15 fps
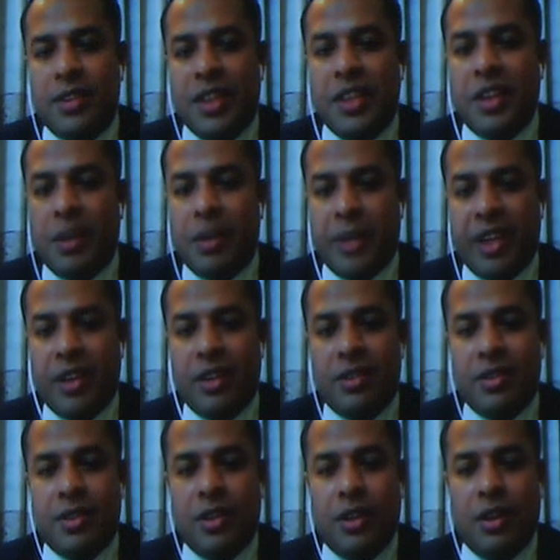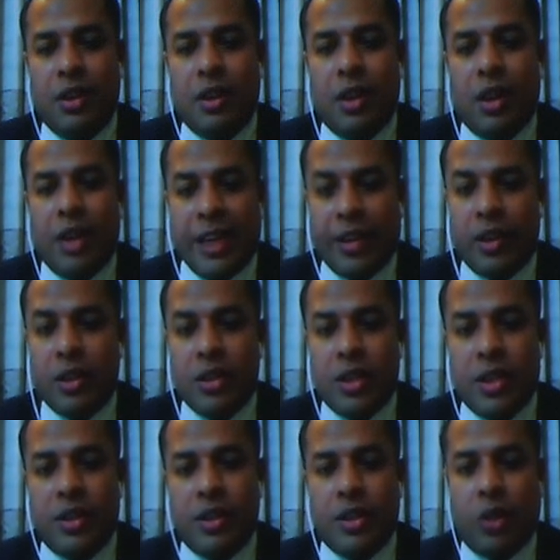interdependency,
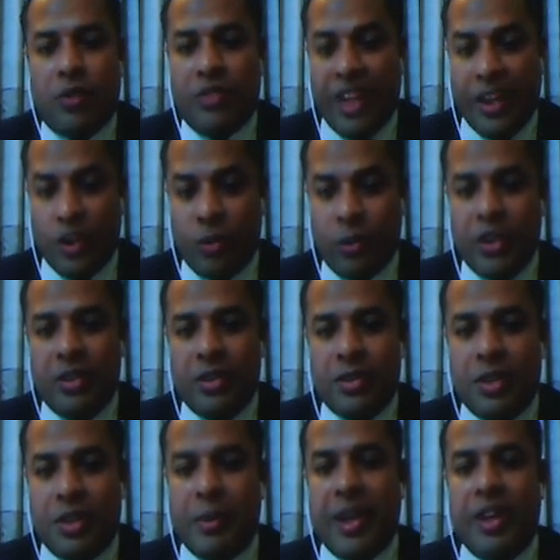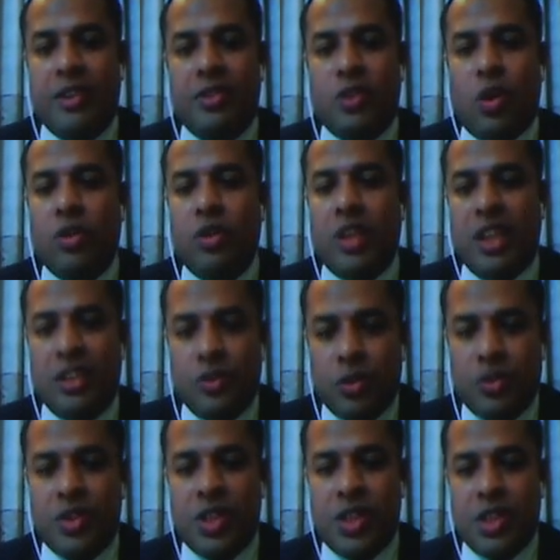heterogeneity of endowments, dependence on the resource
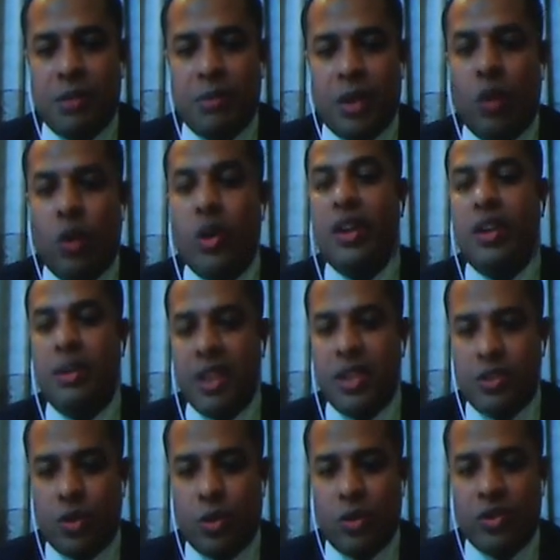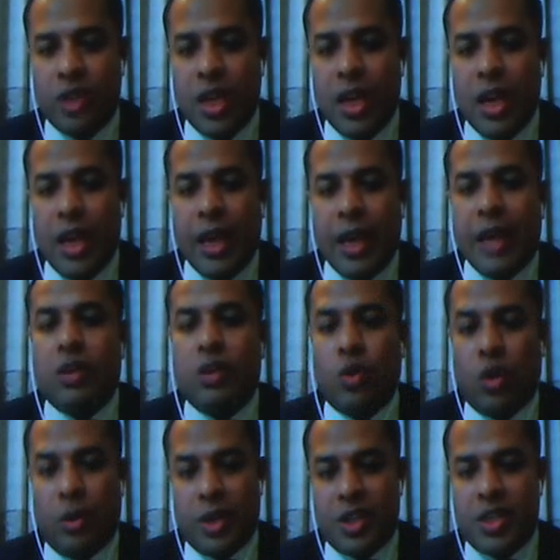system, locally devised rules, and
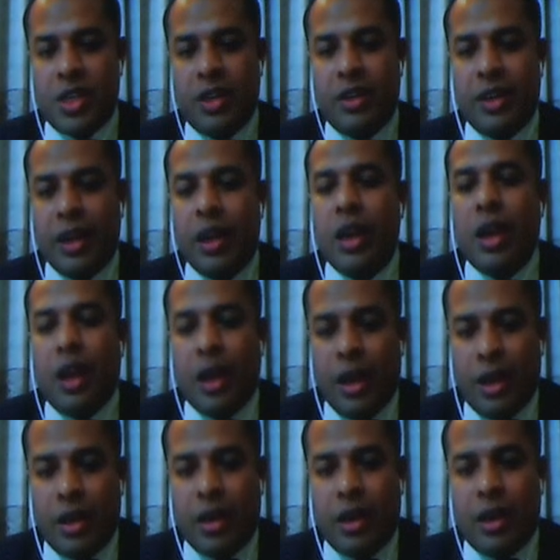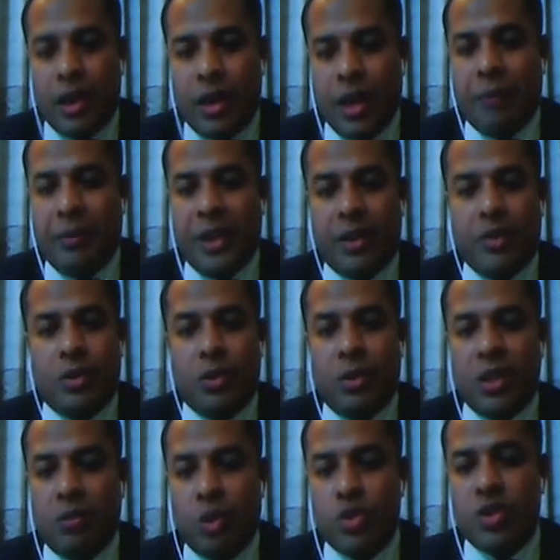collaboration appear to be
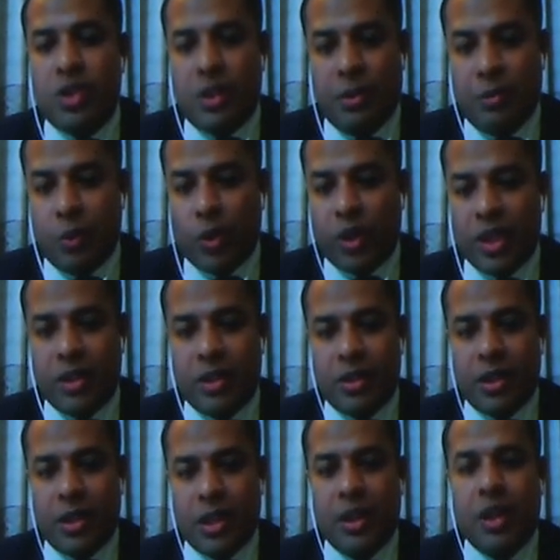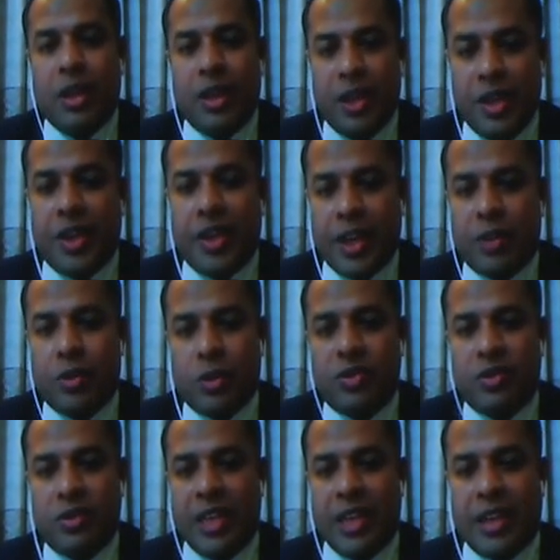the most important
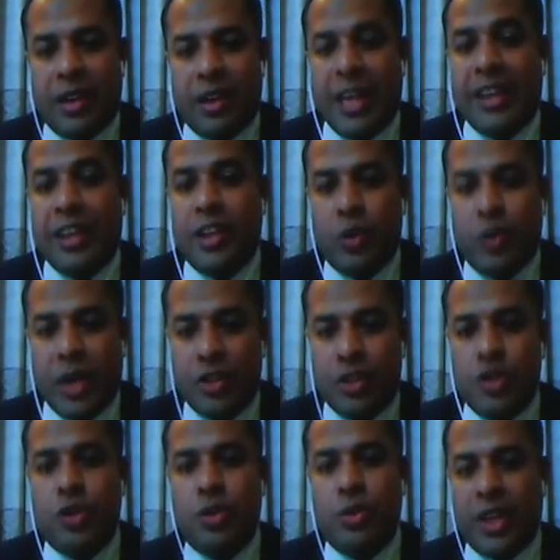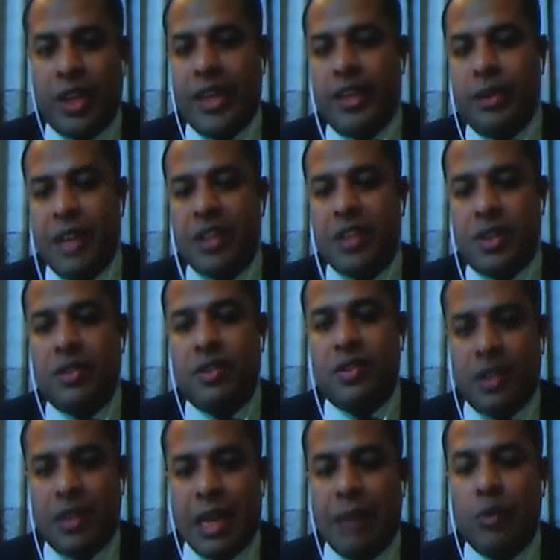indicators that are likely to ensure the collective
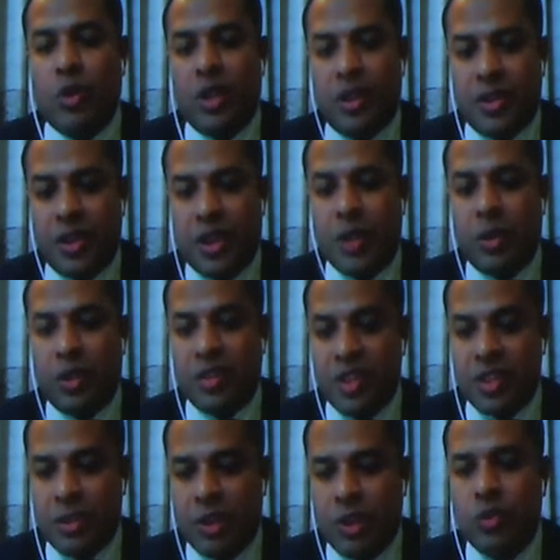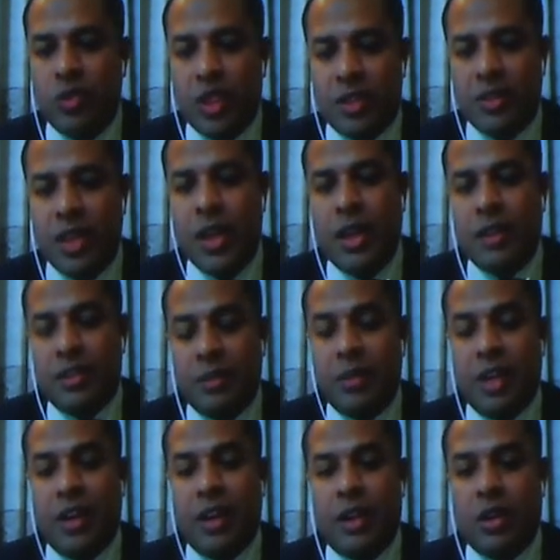actions among the drinking water system users.
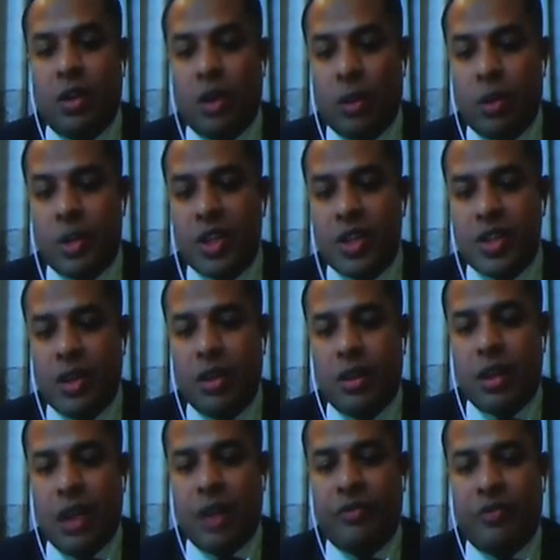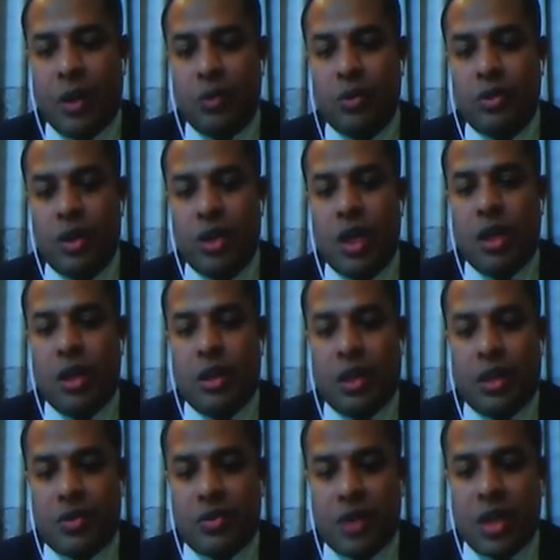Similarly, collaboration, I found
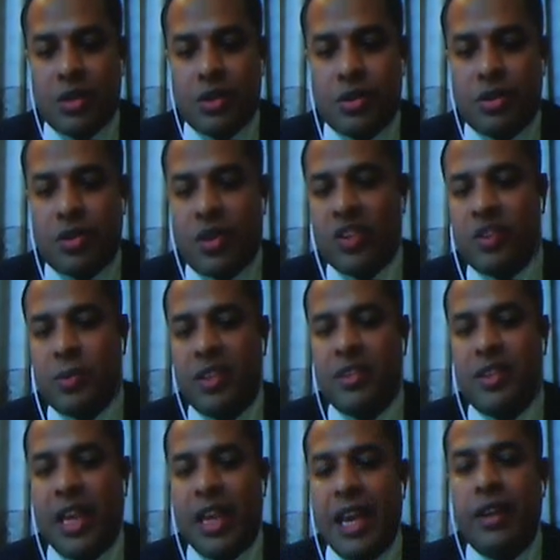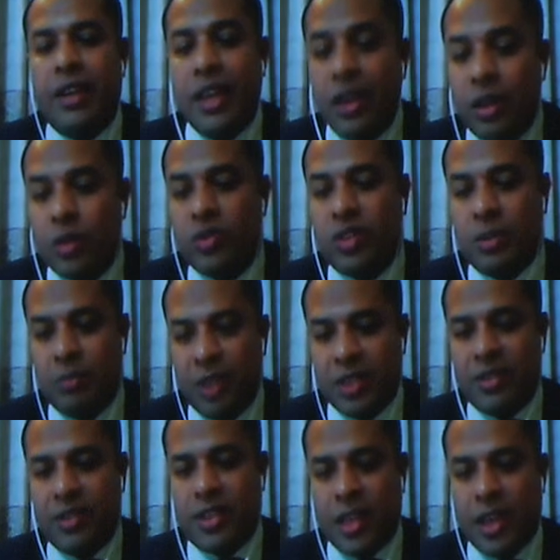that trust, transparency, and
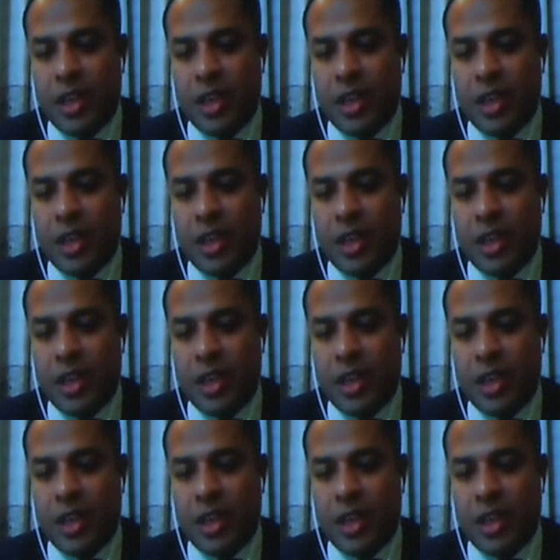inclusiveness